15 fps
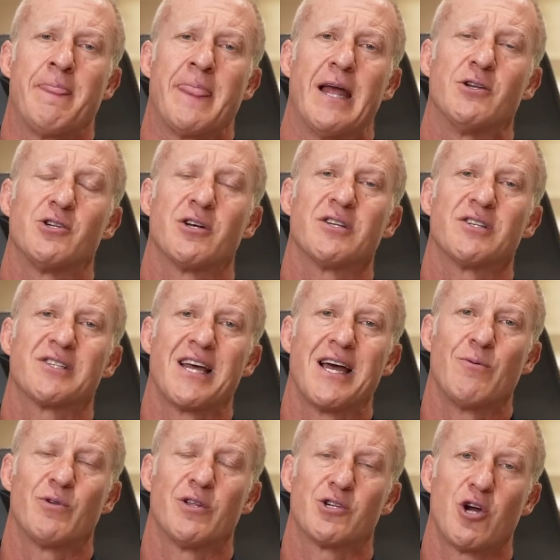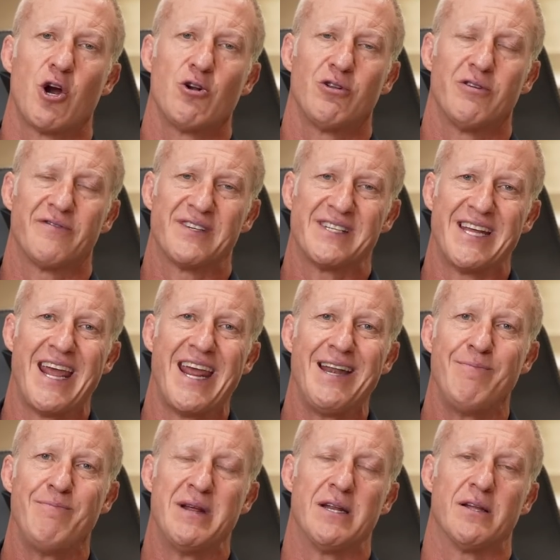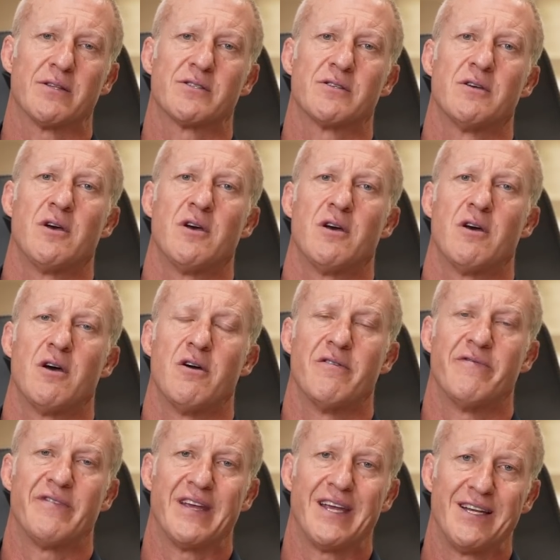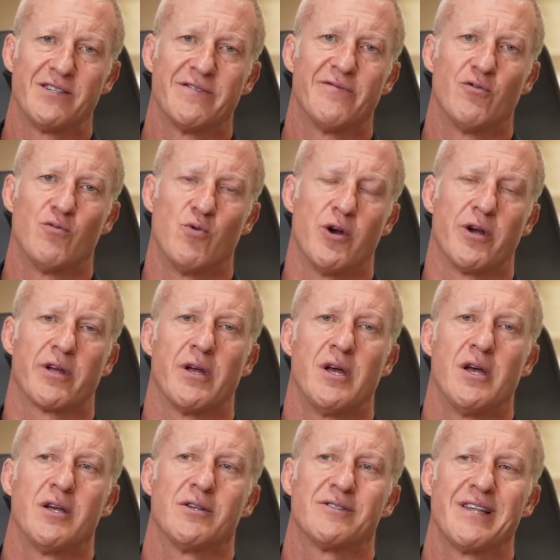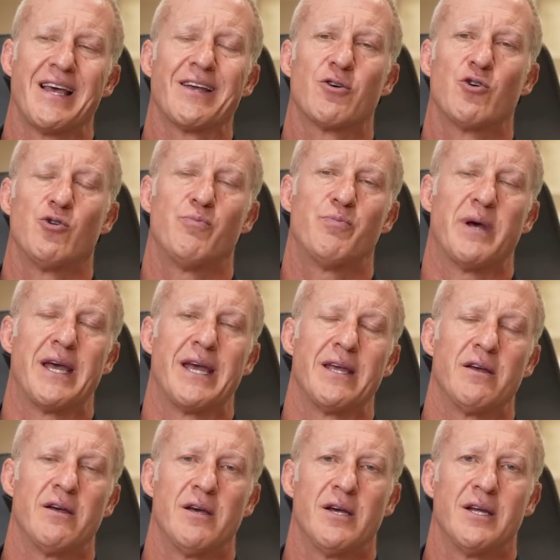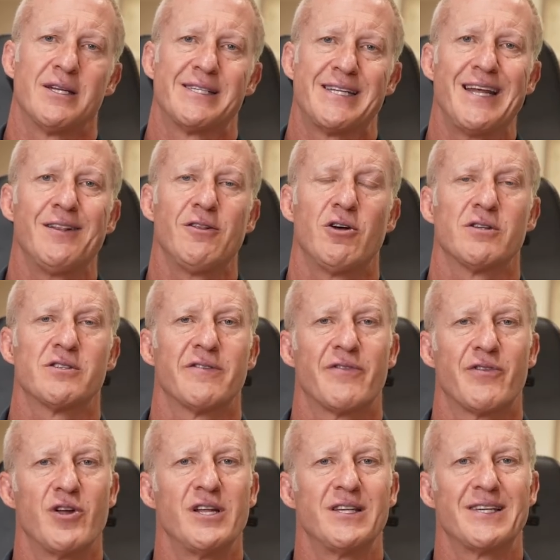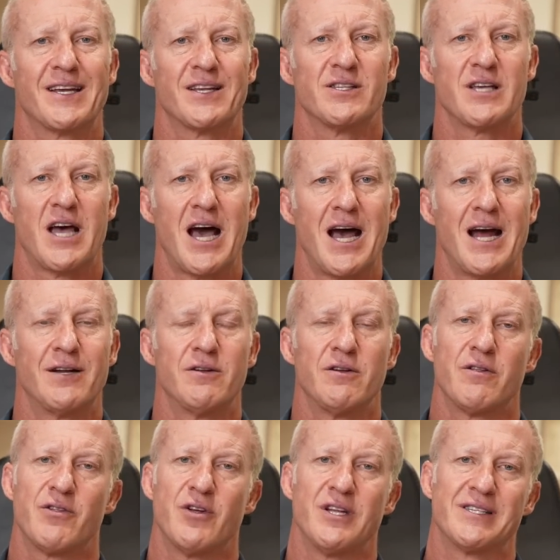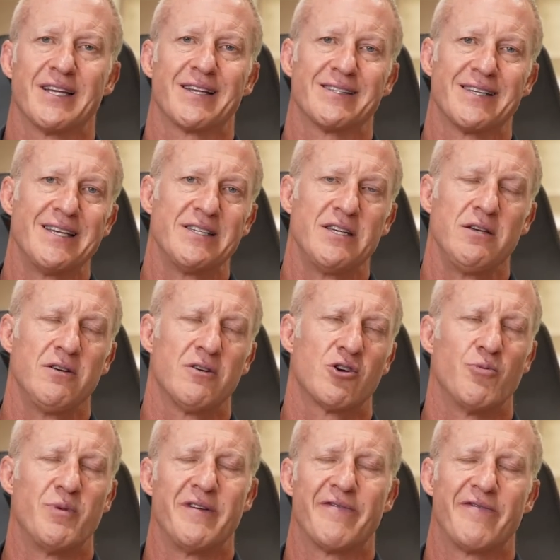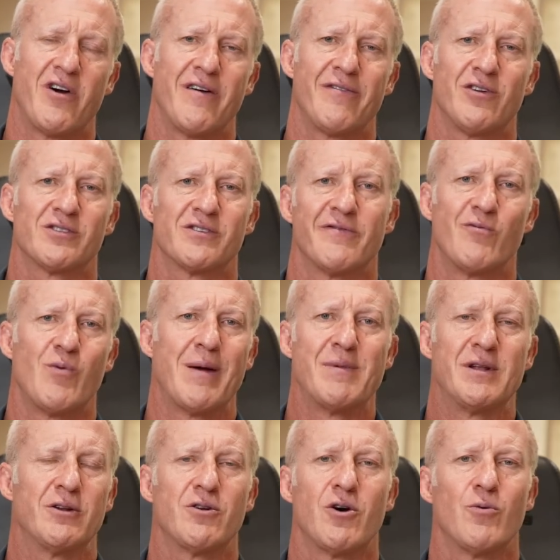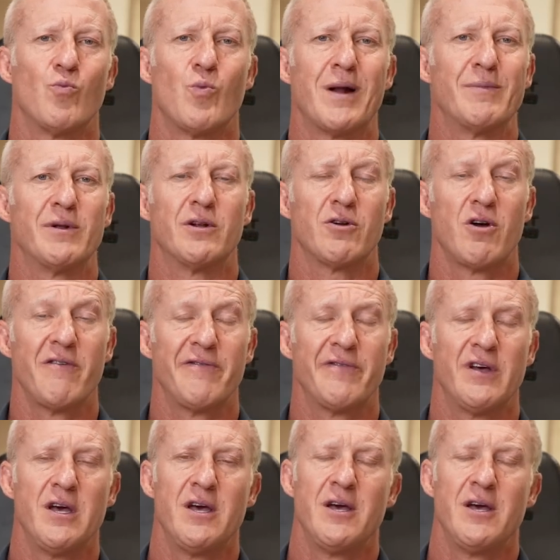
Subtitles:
And you're going to start with a total of 10 minutes of interval work. So that could be 10 lots of 30 seconds hard, 30 seconds easy. Could be 5 lots of 1 minute on, 1 minute off.